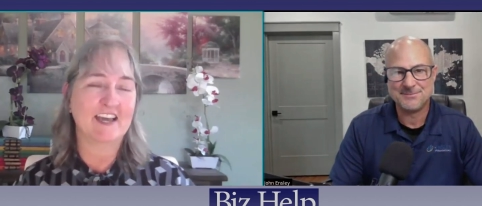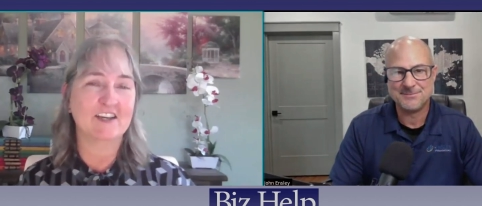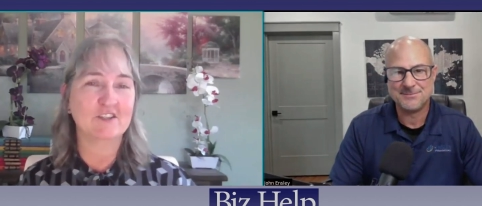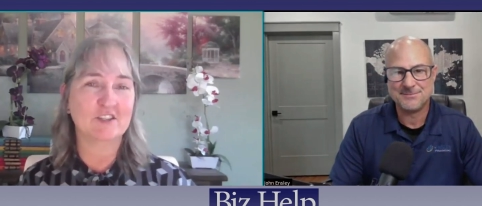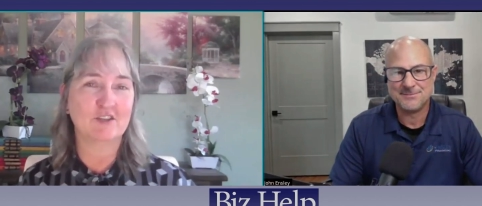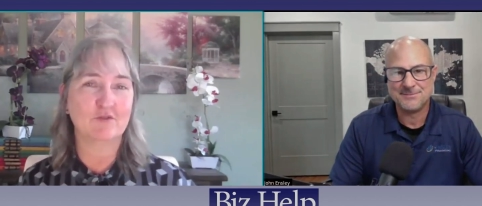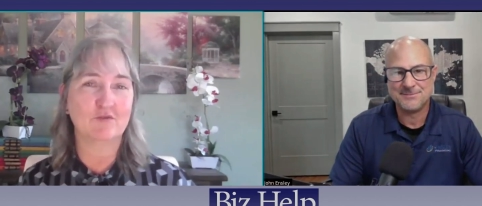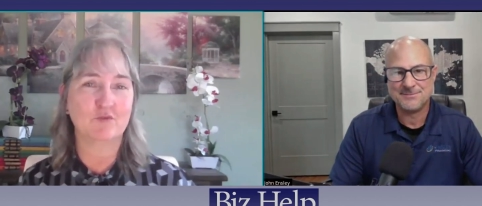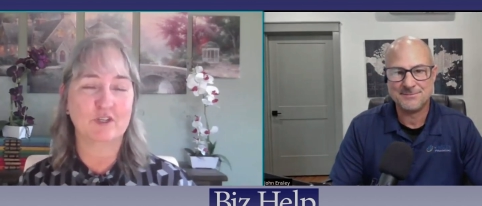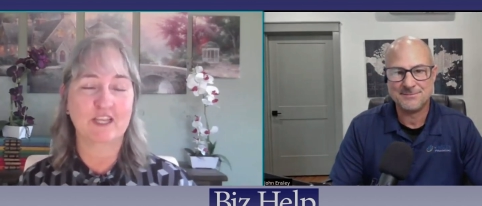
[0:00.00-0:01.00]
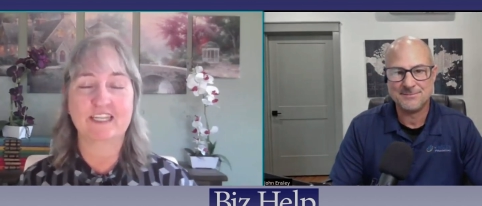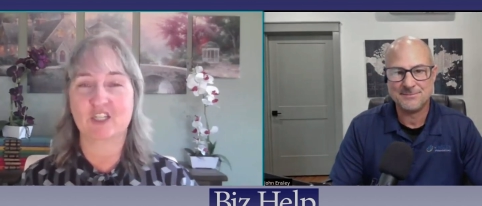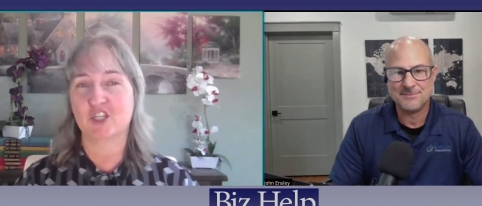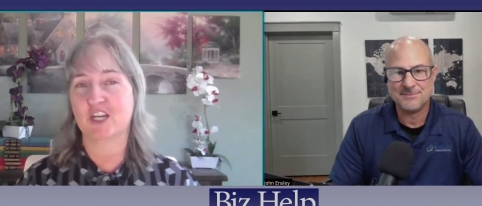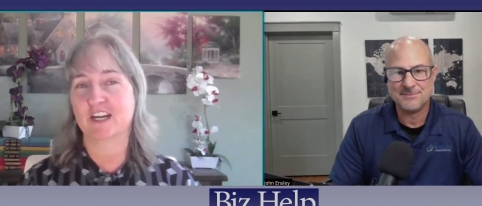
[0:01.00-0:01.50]
Speaker 1: else you would like to
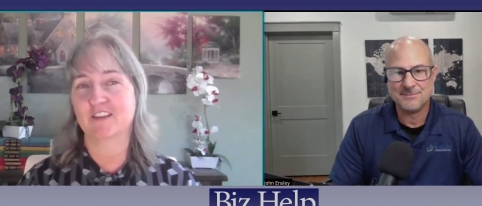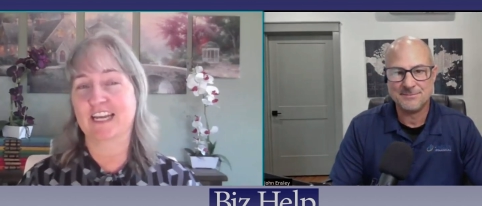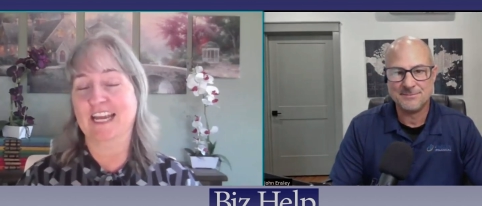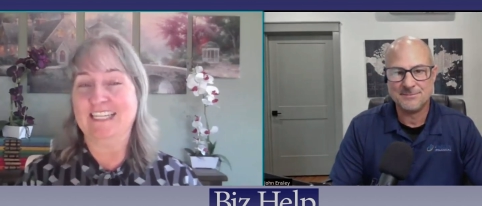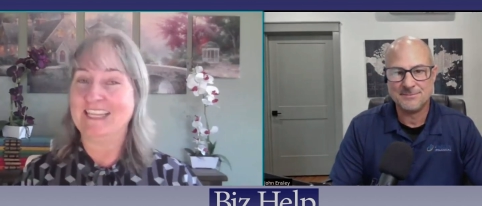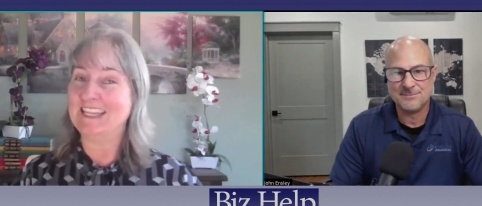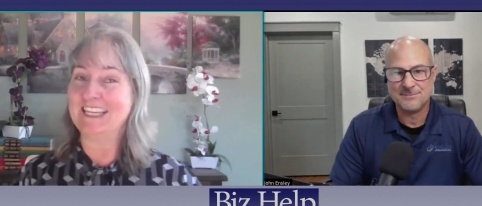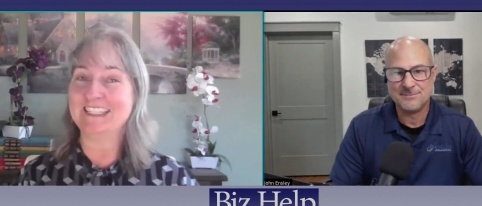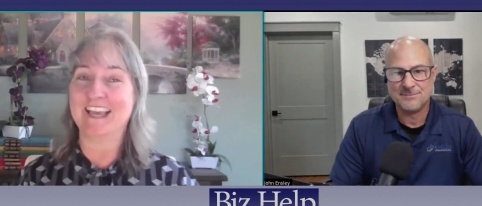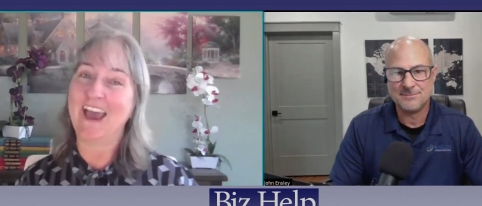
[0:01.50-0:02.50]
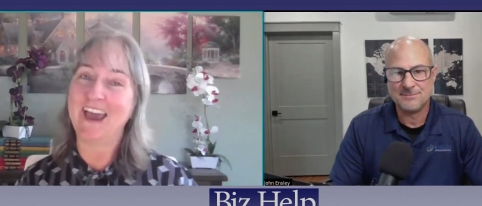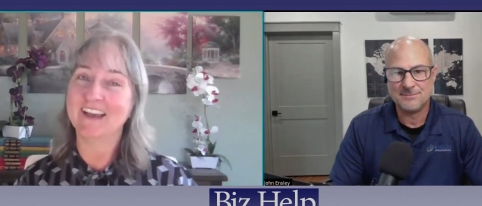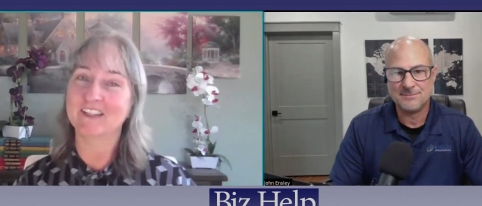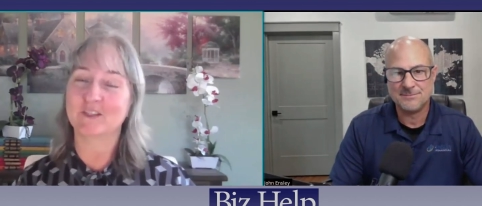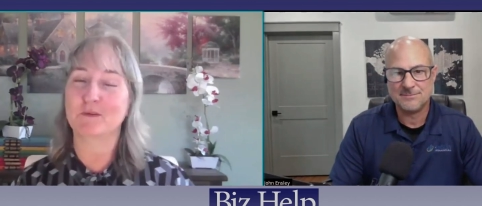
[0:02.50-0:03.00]
share that I didn't think to
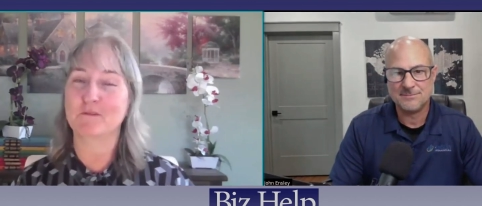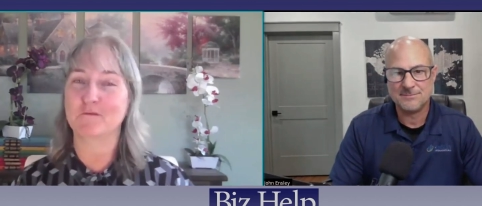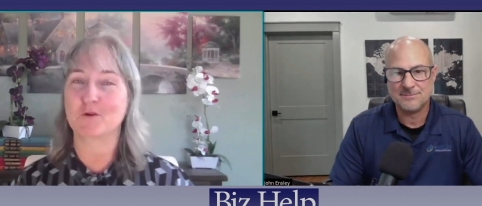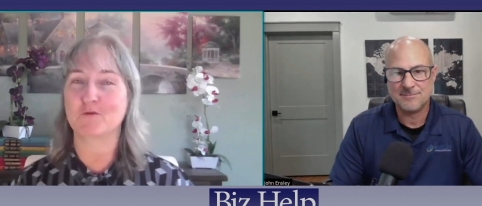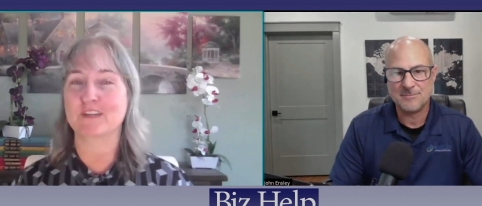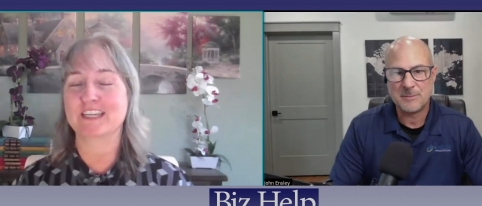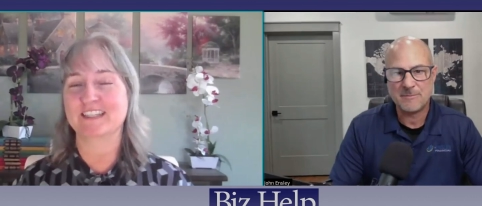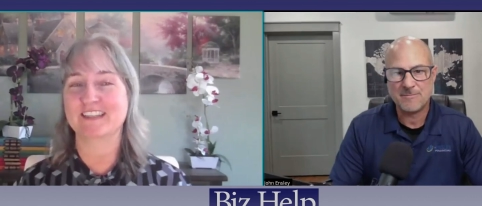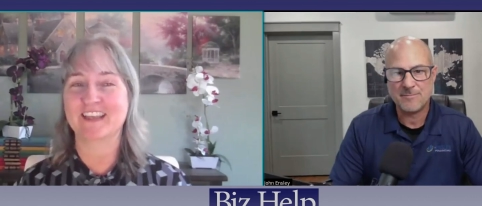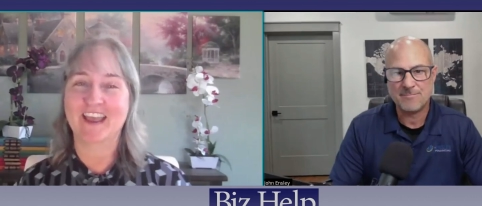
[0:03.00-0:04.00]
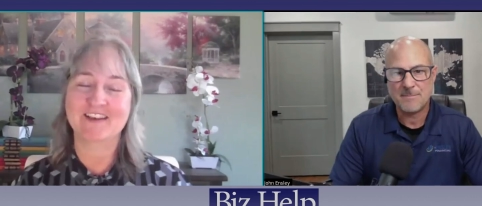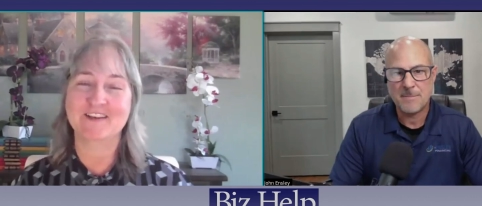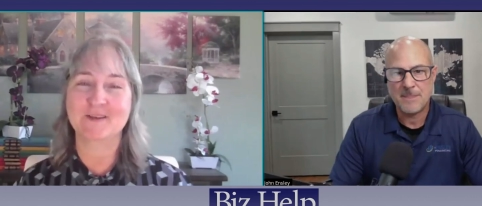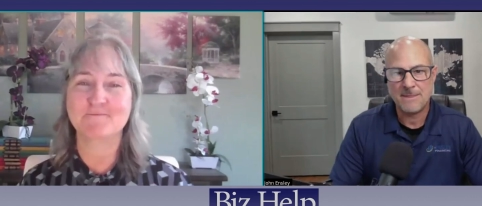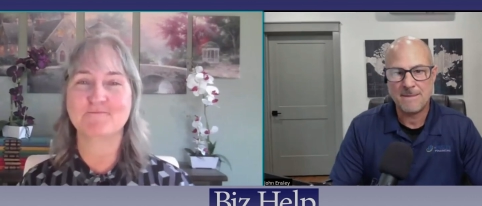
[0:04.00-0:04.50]
ask before we get to the end?
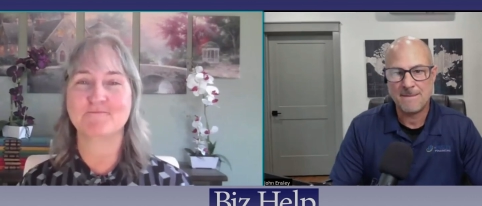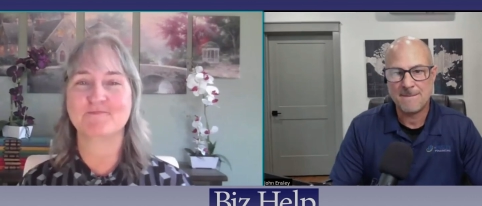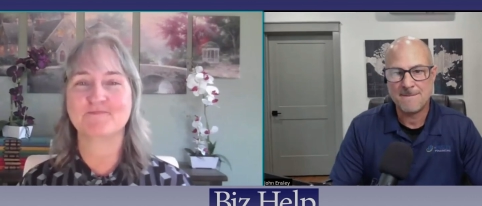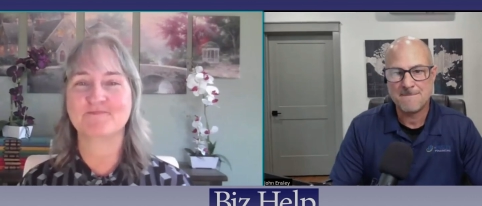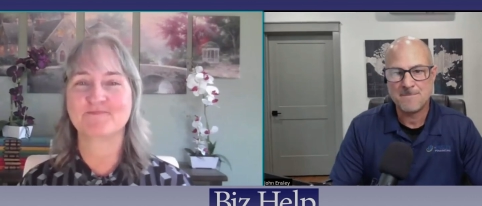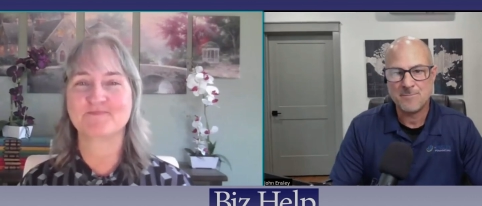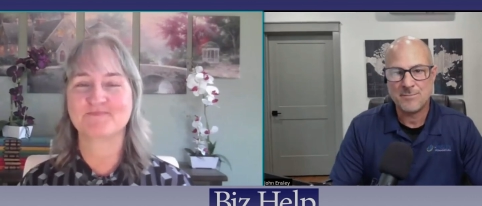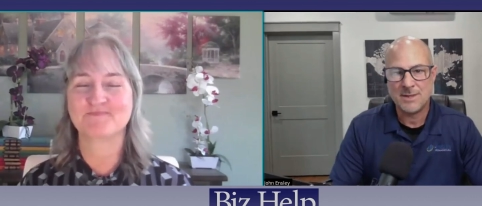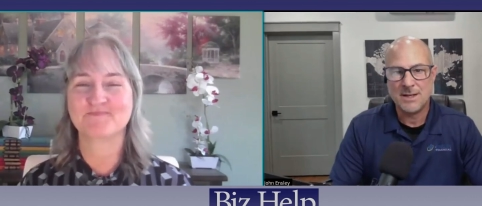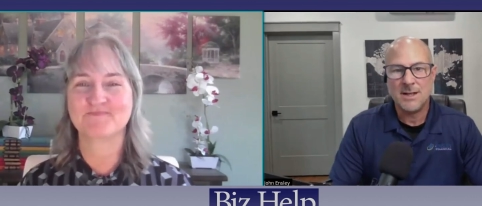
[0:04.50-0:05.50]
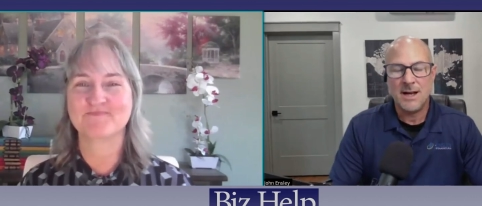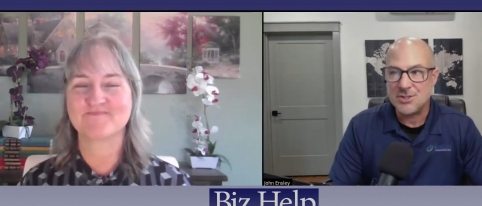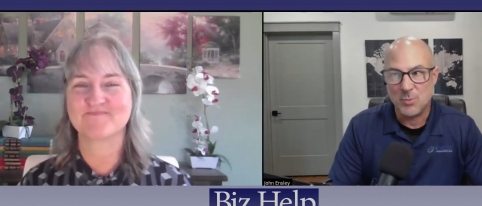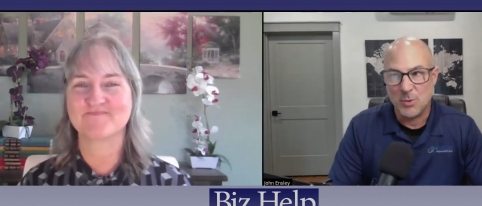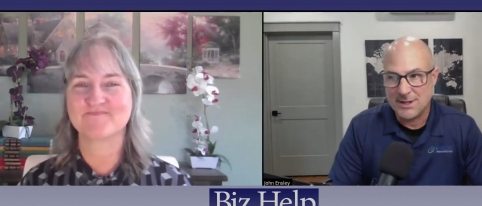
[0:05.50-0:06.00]

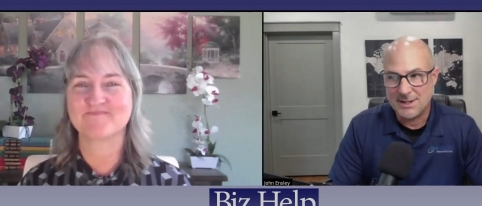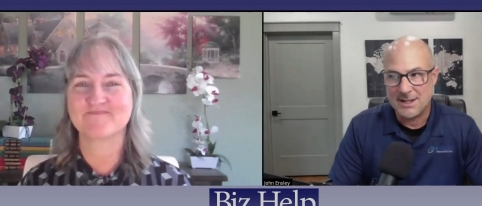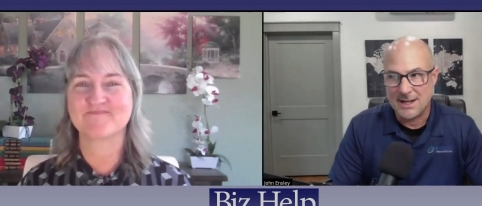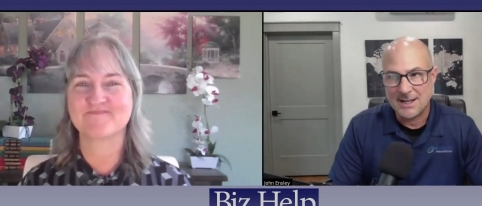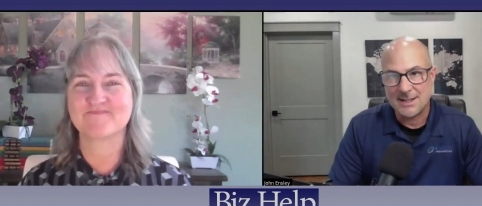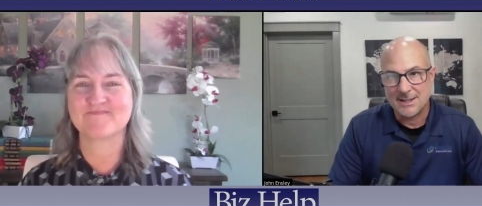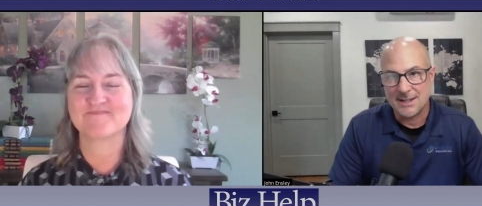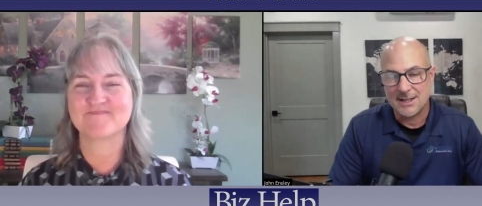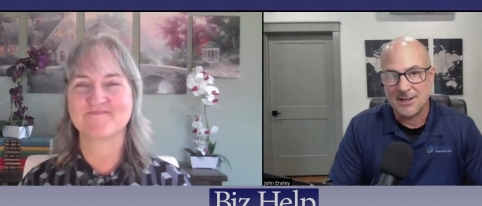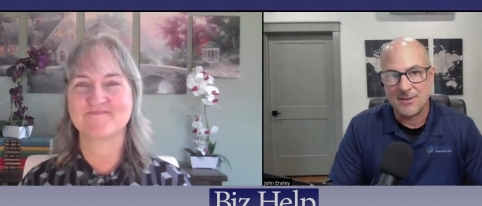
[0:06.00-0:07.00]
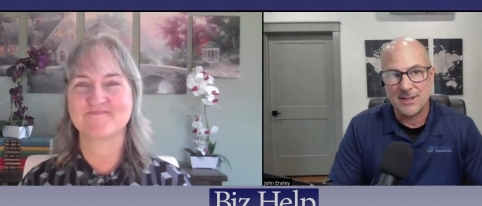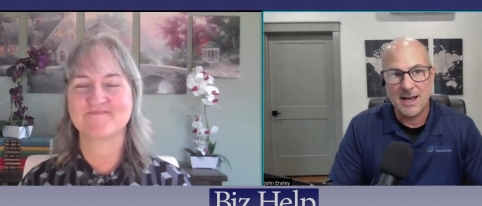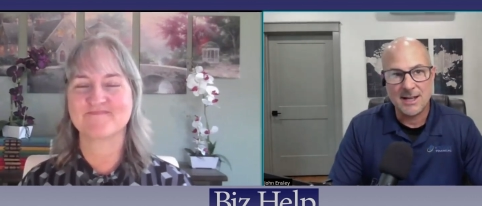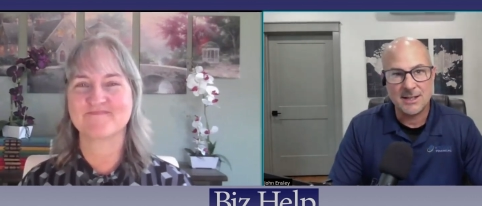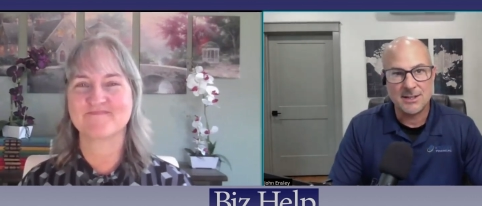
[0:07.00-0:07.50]
Speaker 2: Just one thing I can think of, and
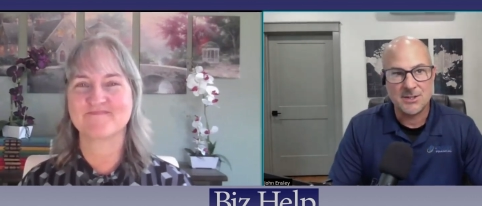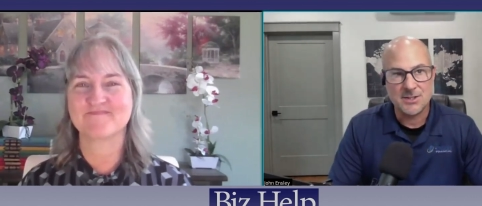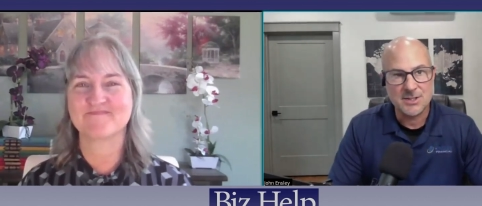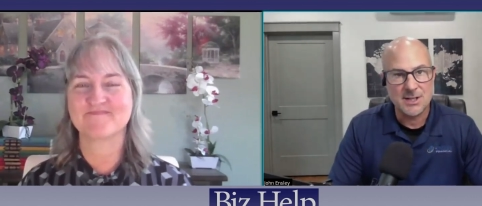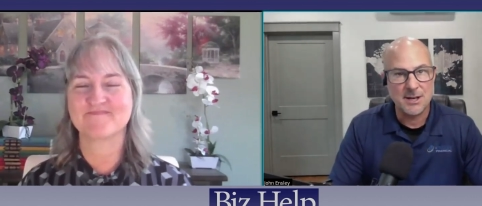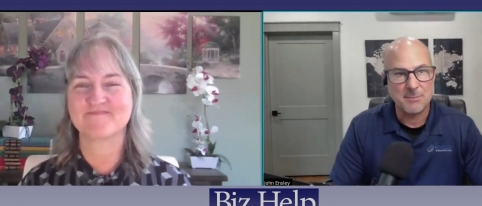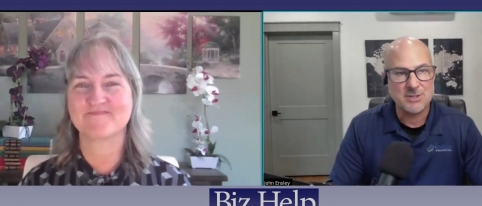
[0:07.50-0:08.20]
that is um, I